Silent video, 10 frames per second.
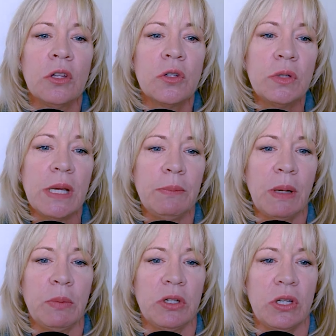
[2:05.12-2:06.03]
So tip
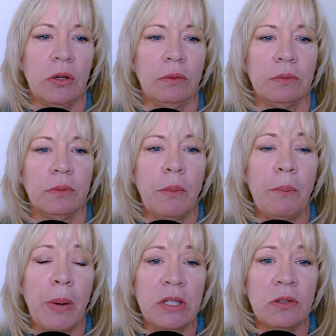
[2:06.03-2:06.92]
number 2,
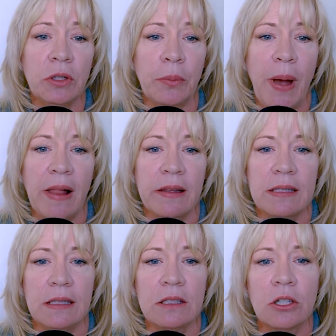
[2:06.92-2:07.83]
bundle your
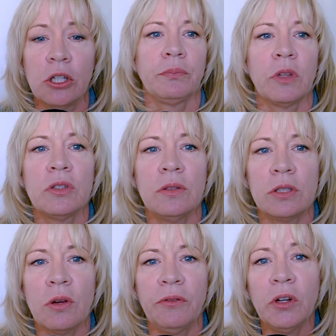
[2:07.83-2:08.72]
policies.
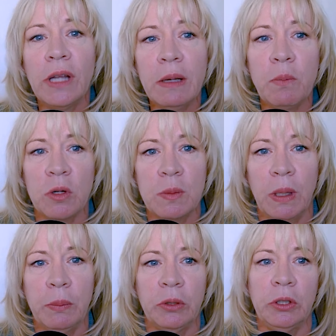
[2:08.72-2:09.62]
So if you're like most
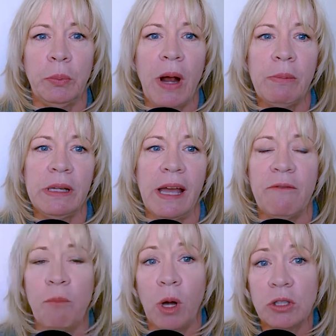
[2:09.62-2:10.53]
people, you probably
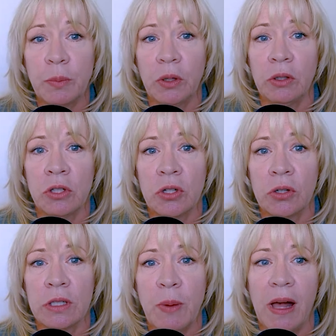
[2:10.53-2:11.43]
have multiple
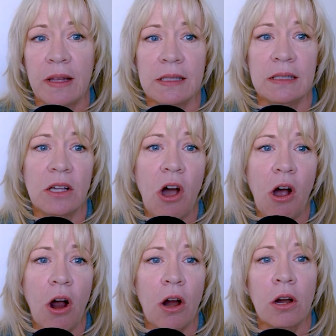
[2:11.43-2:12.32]
insurance policies,
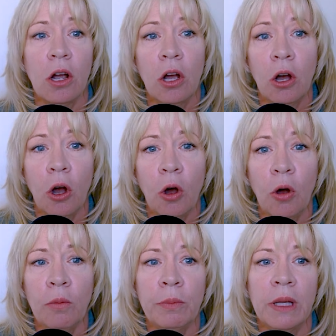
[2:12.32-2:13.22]
car, home,